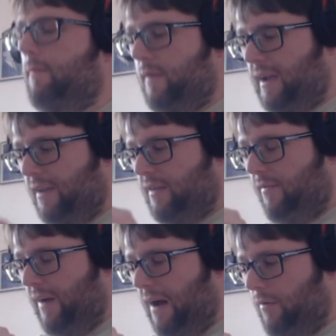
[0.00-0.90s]
I guess they
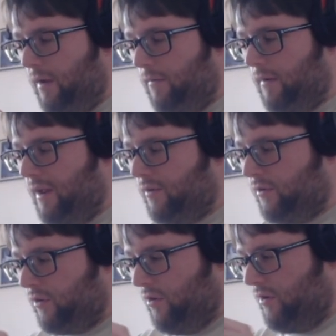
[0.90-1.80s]
found it.
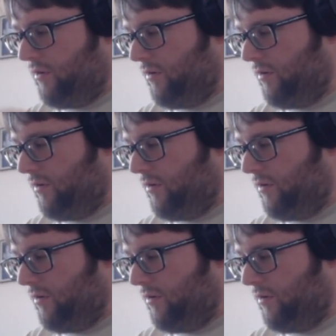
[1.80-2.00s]
That's good.